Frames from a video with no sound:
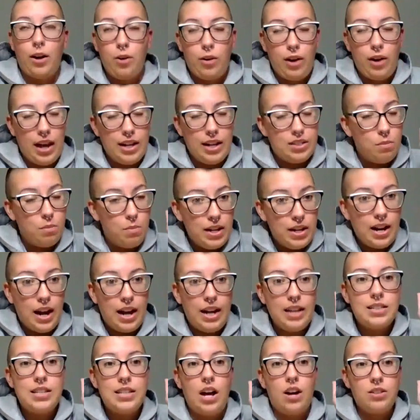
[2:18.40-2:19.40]
and I'm like,
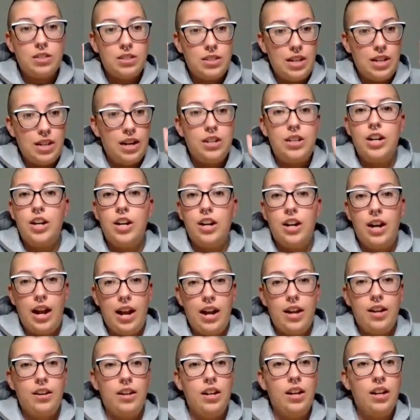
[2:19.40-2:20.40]
okay, to be nice, I'll
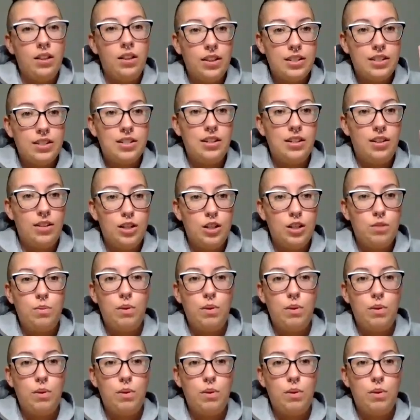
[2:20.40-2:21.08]
stand here and